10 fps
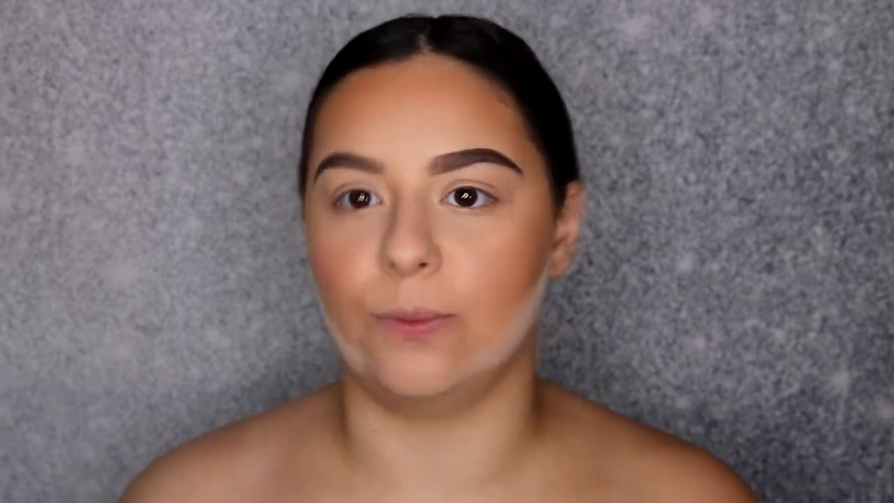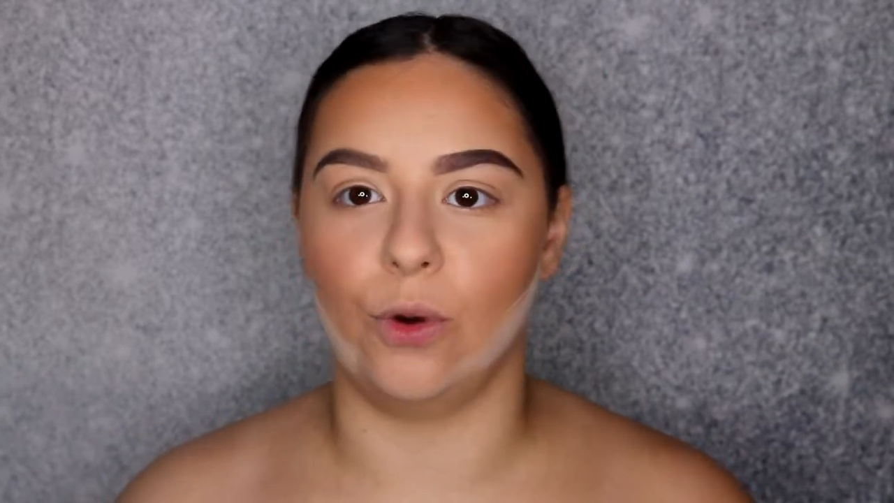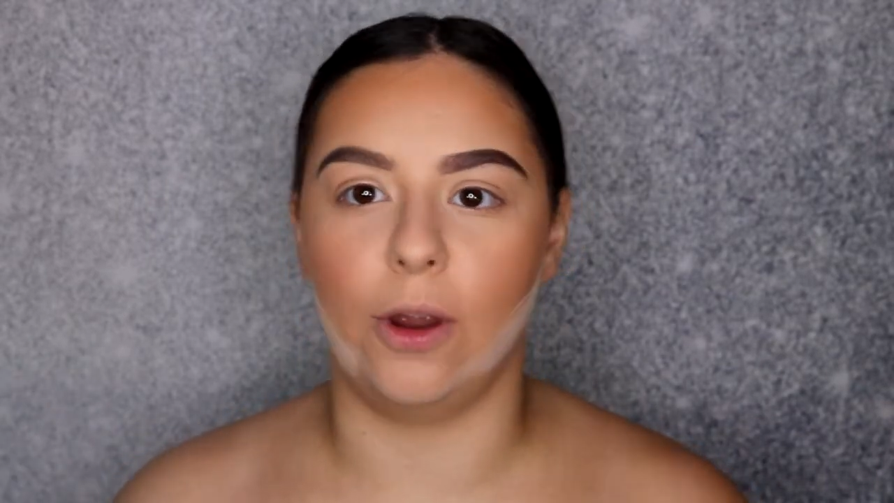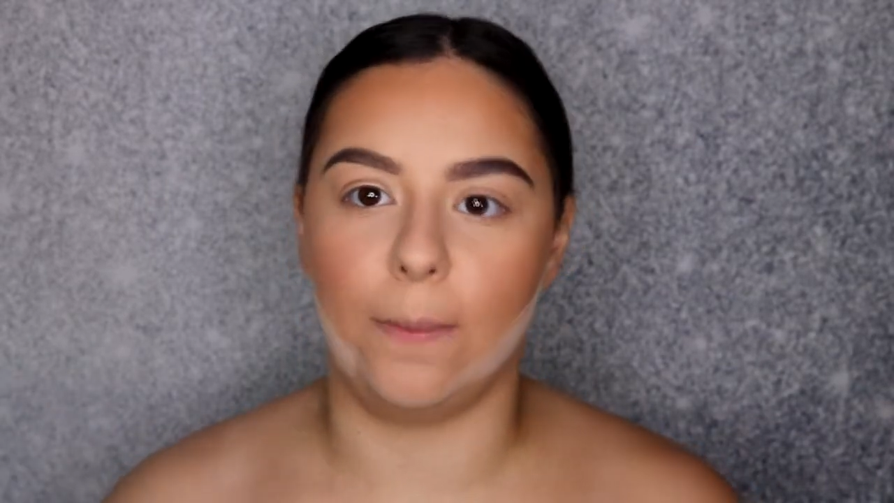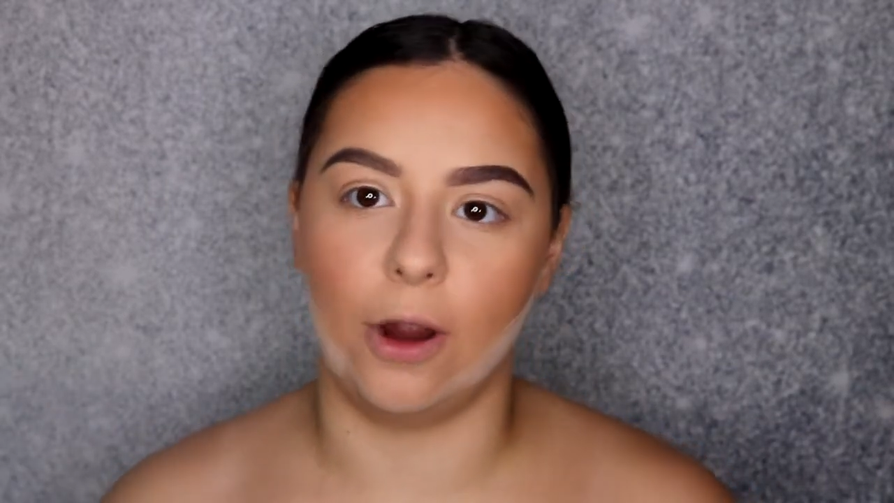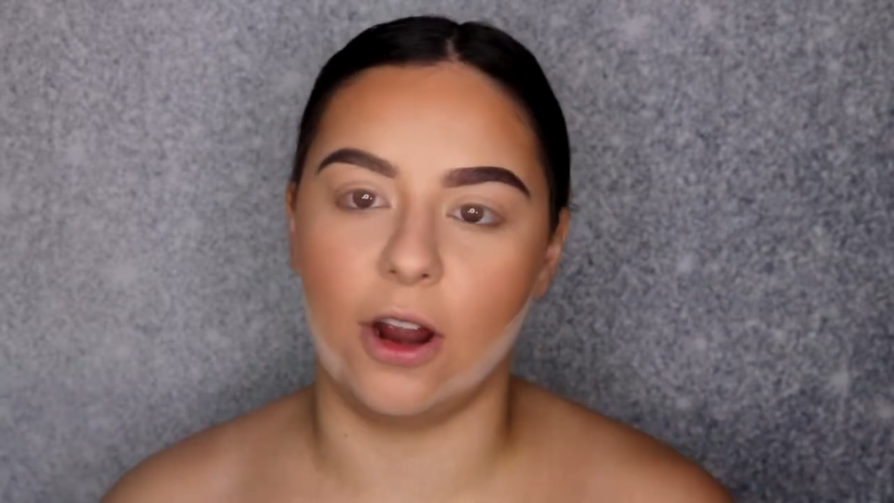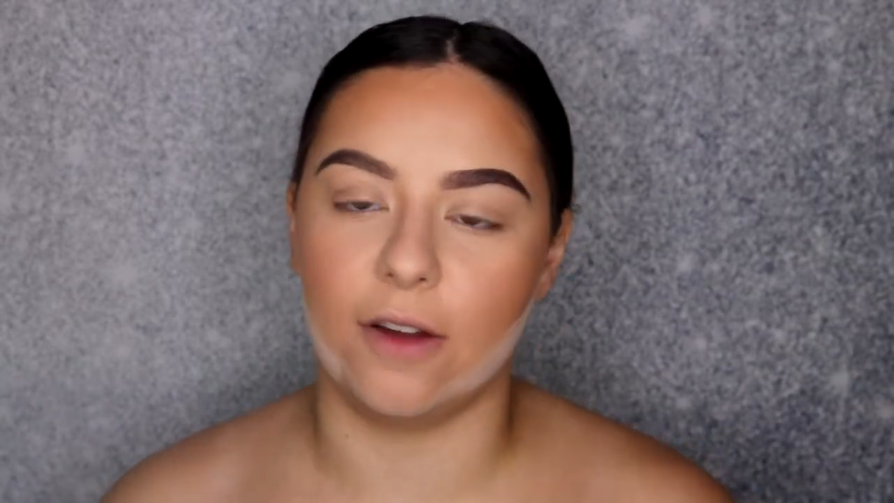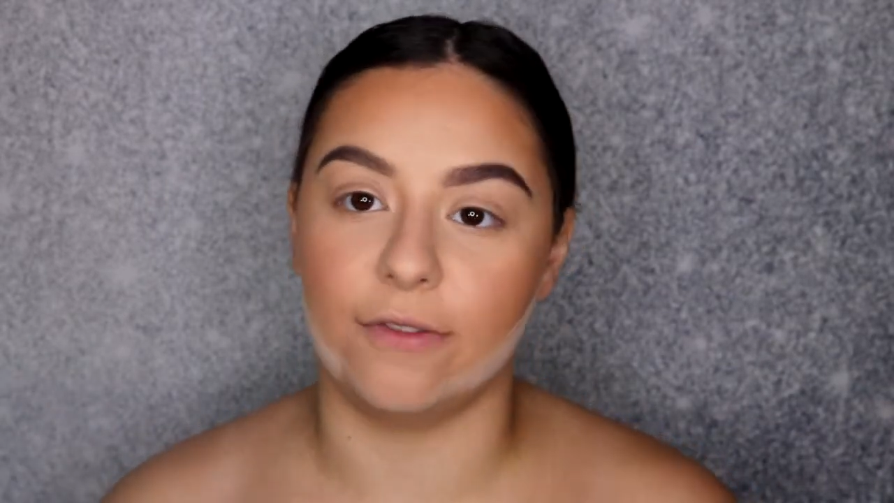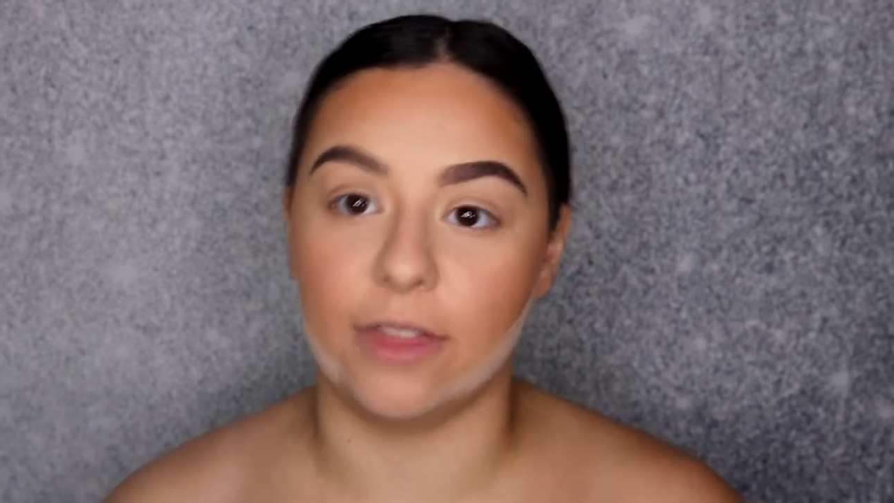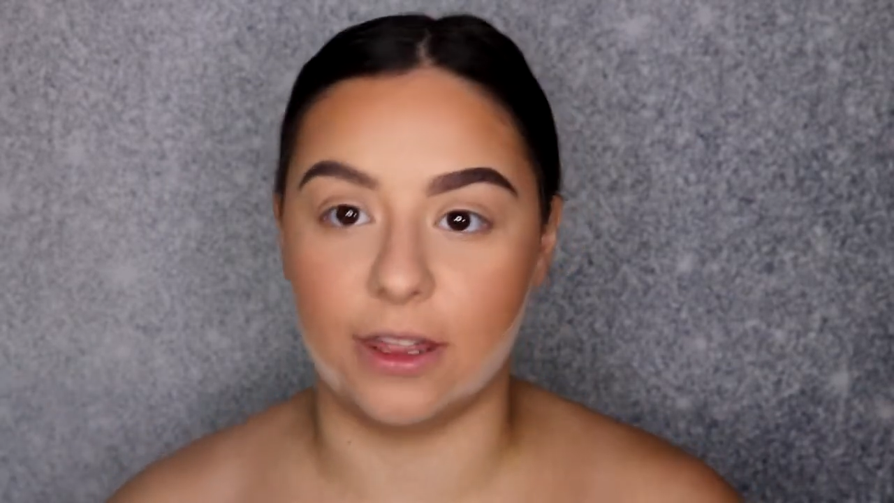important part
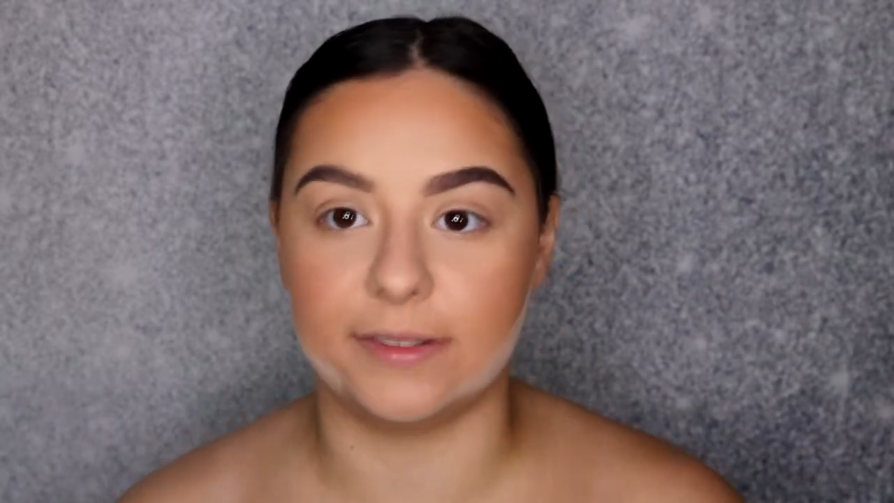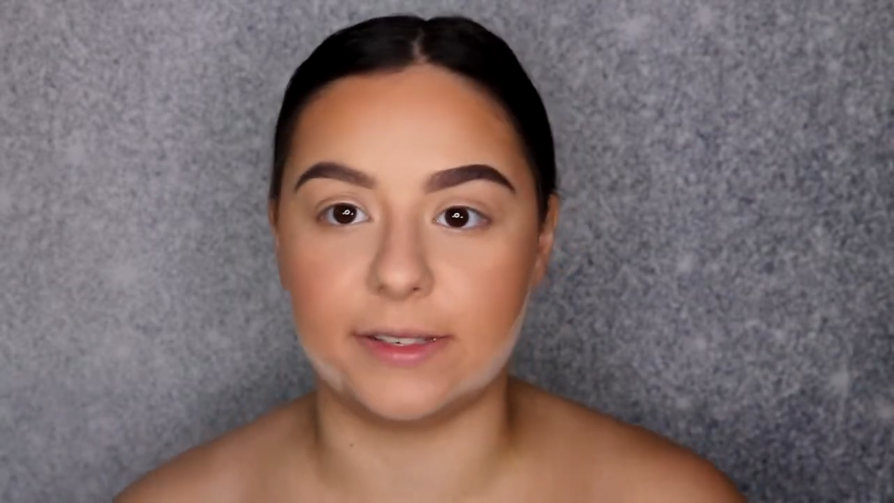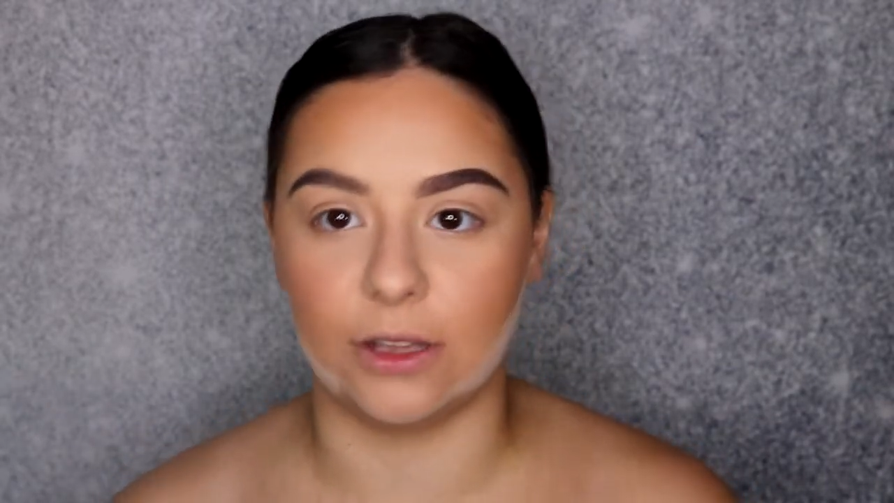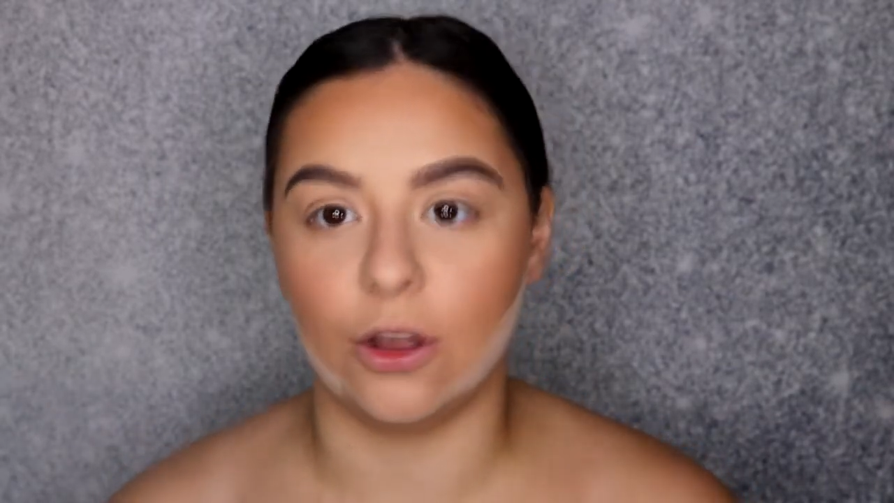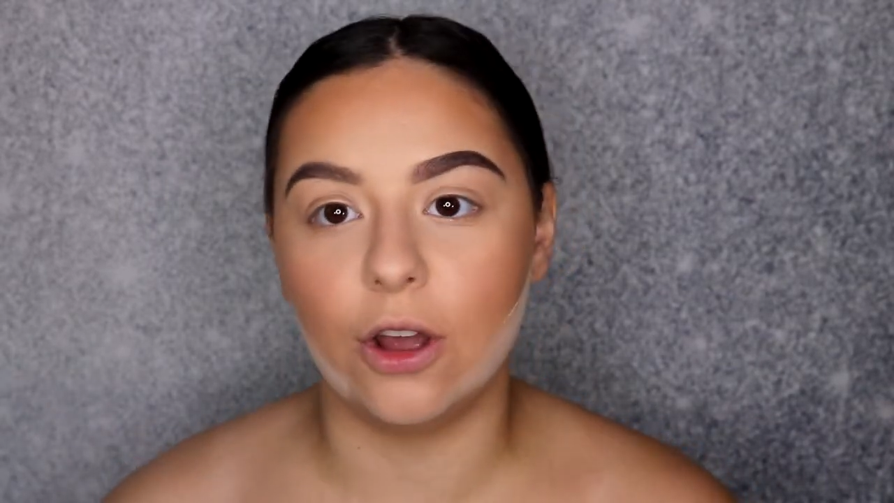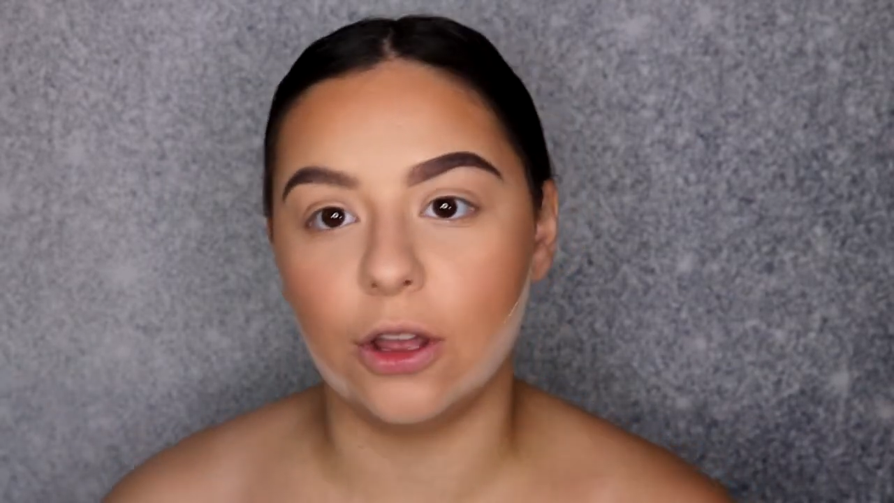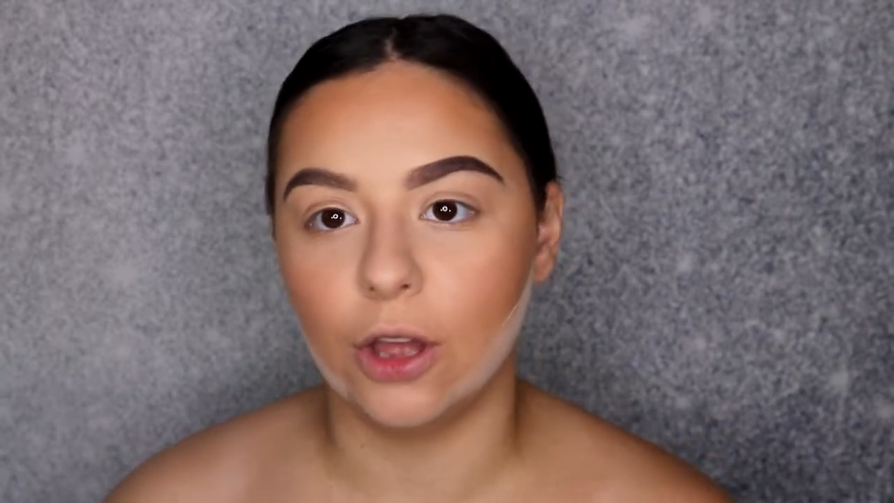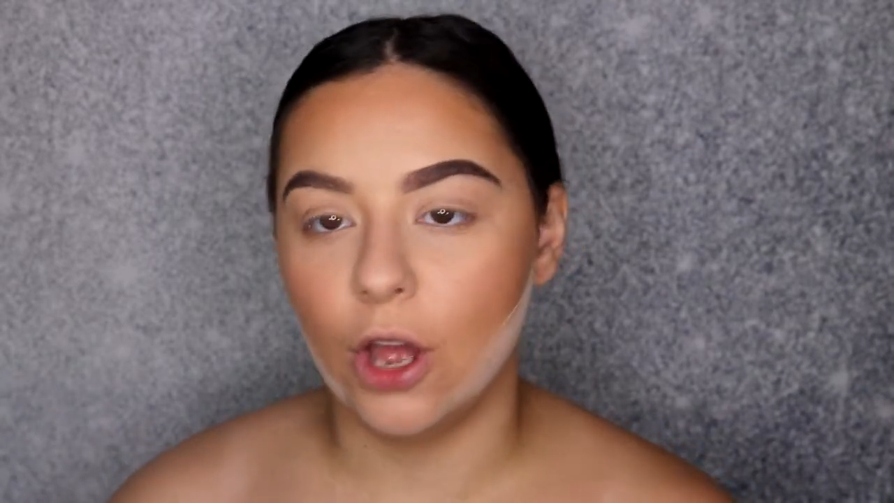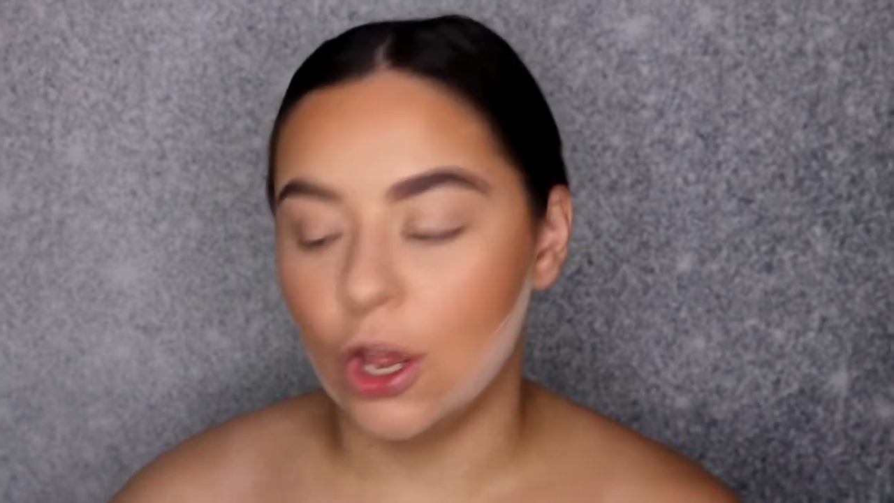of this look